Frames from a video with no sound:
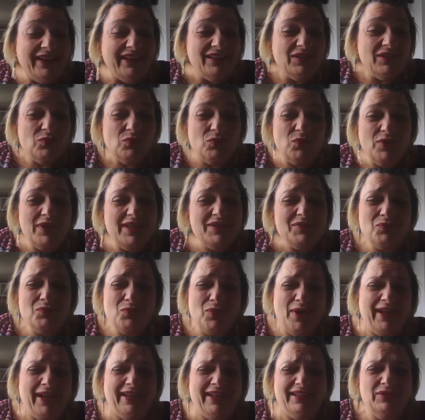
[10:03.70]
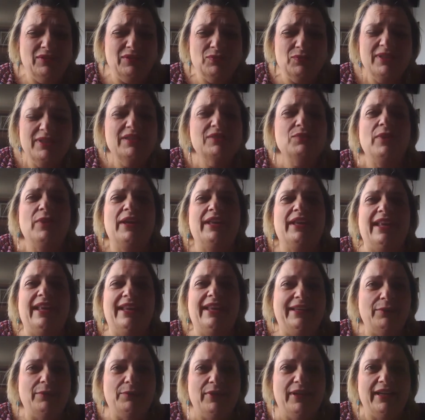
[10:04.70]
What is weight? What is weight
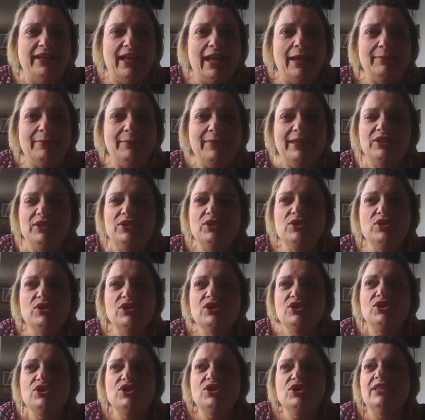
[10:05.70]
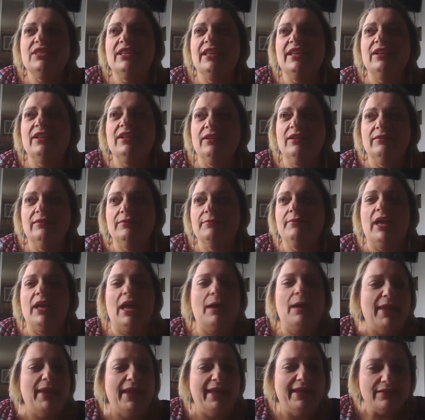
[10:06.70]
anyway? I mean, you just just like a
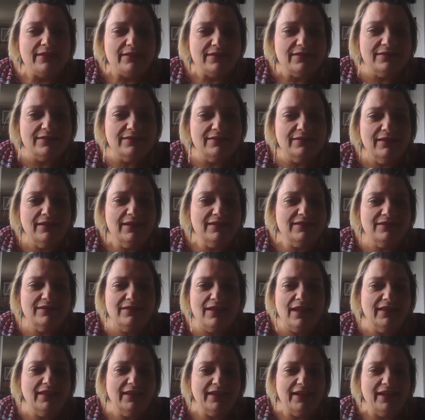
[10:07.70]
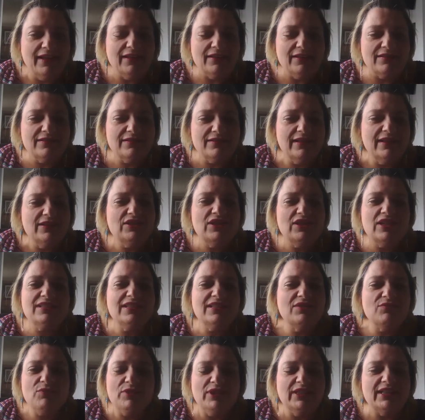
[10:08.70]
mass. It's nothing else. It
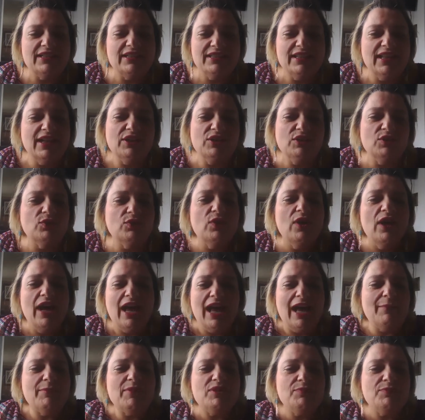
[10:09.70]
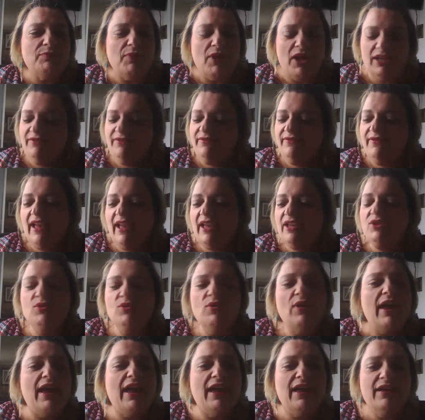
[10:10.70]
doesn't really tell you how much body fat you
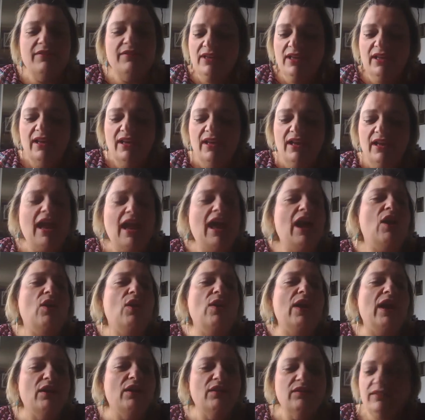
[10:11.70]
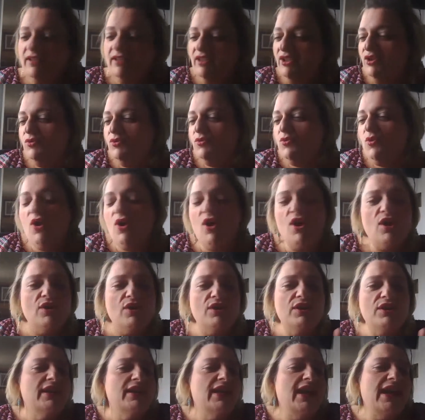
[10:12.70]
have, how healthy you are.
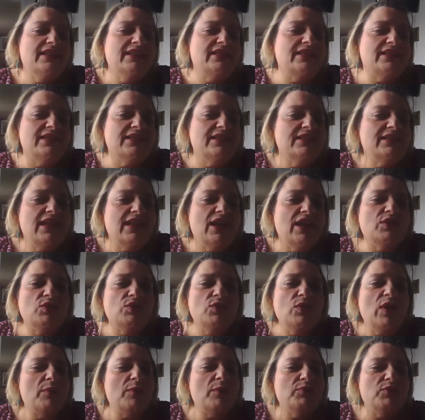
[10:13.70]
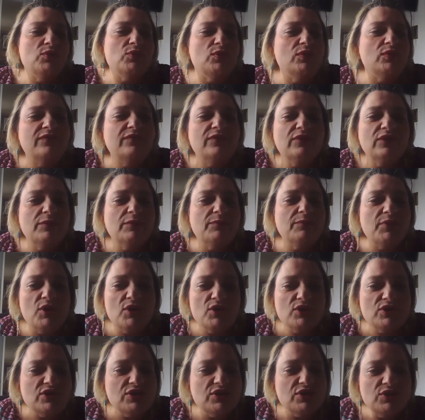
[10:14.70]
It doesn't tell you how beautiful a
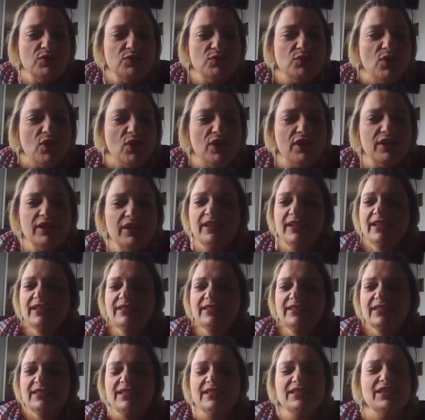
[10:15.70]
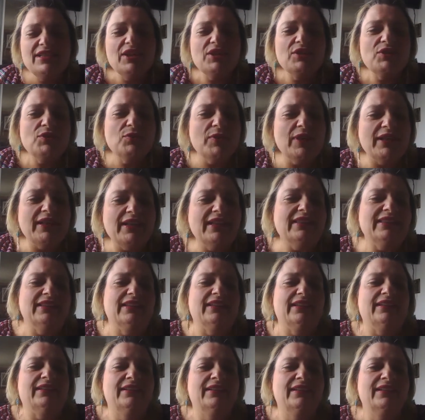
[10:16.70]
person you are. It doesn't tell you
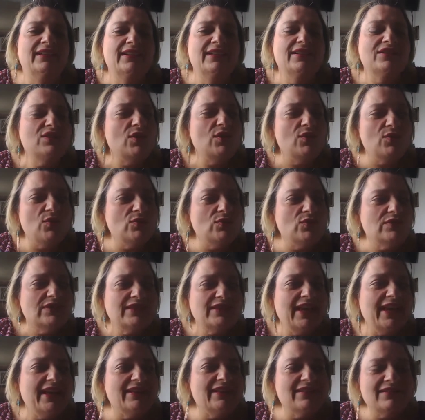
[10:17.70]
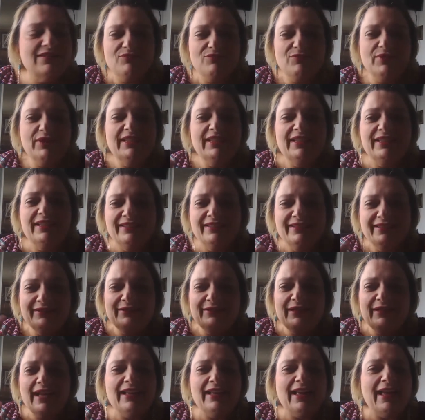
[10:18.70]
anything. So those scales really, you know,
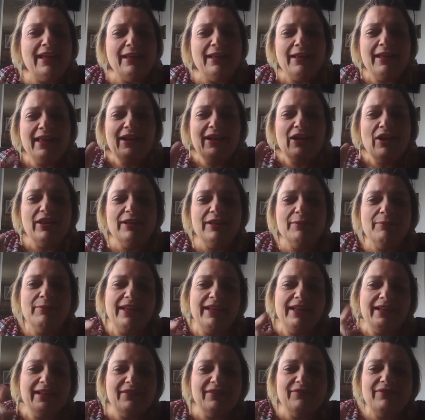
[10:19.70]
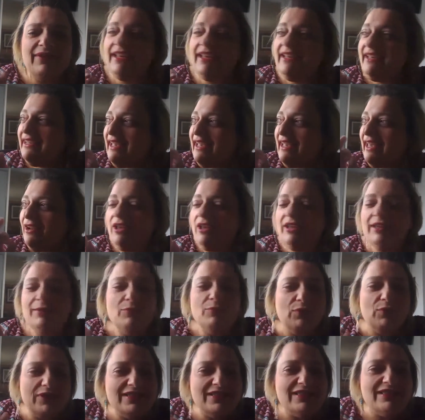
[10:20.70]
I, I, get on them like if I could get on them
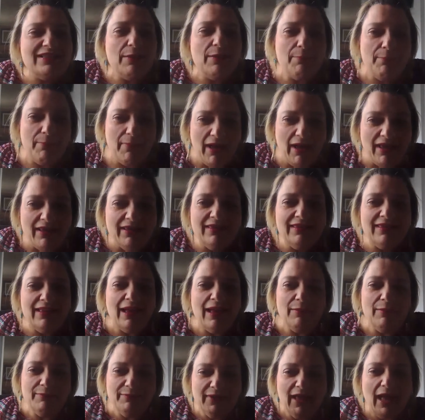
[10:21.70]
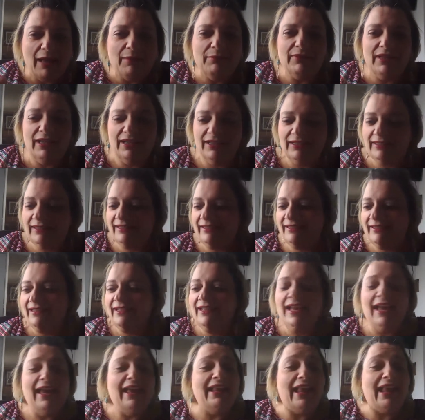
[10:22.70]
once a month, I'm I'm lucky.
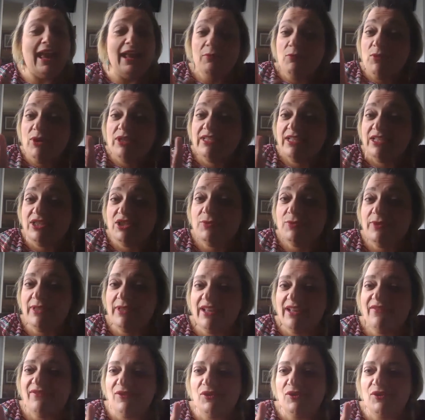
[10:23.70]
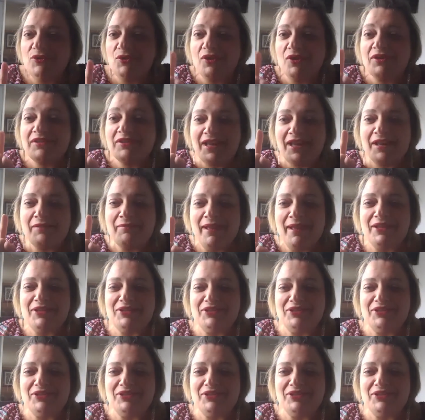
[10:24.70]
And I wasn't doing that for a long time actually.